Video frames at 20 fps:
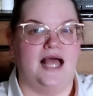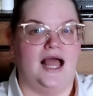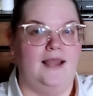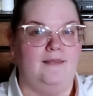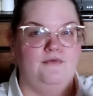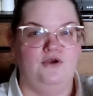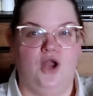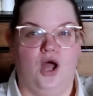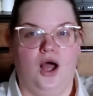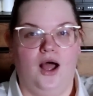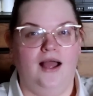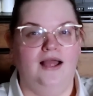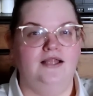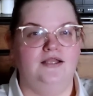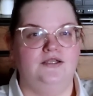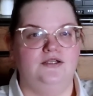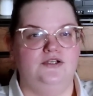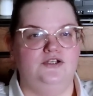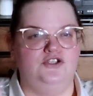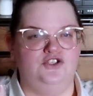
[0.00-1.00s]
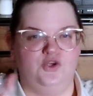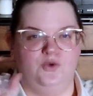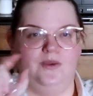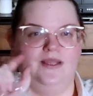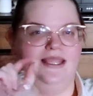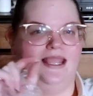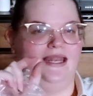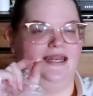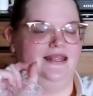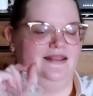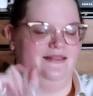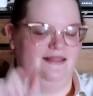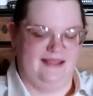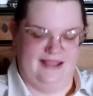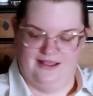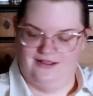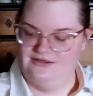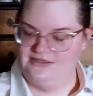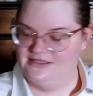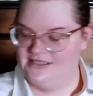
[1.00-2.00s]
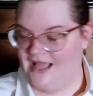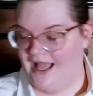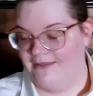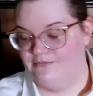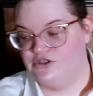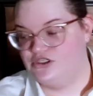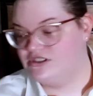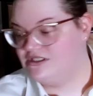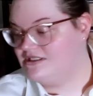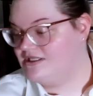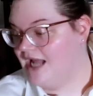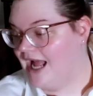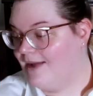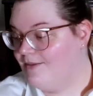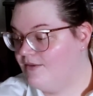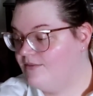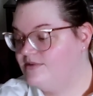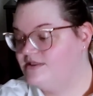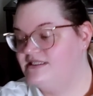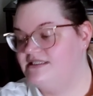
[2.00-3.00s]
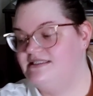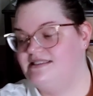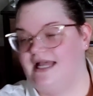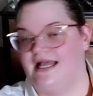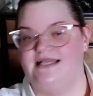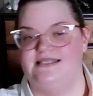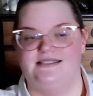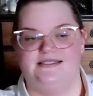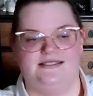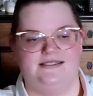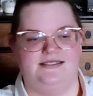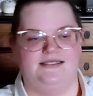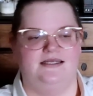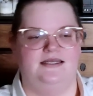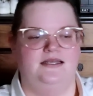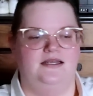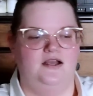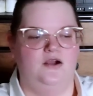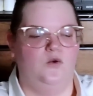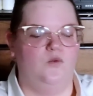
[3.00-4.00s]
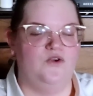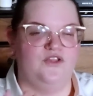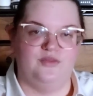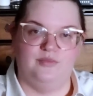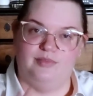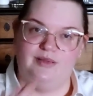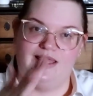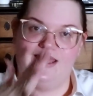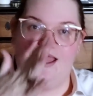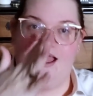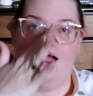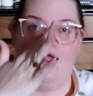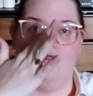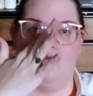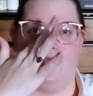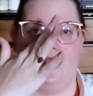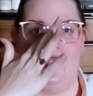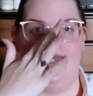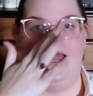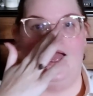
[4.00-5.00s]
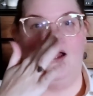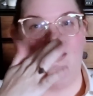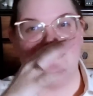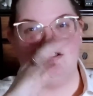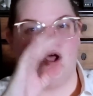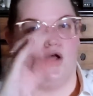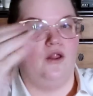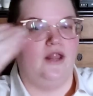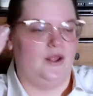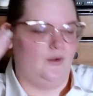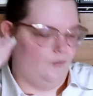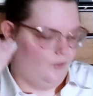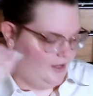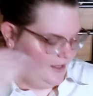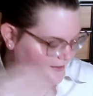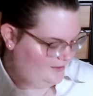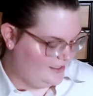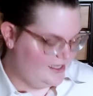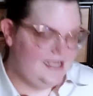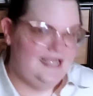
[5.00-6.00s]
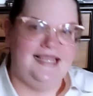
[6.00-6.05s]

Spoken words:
I'm not doing anything else. I'm obsessed with BL right now. It's all I want.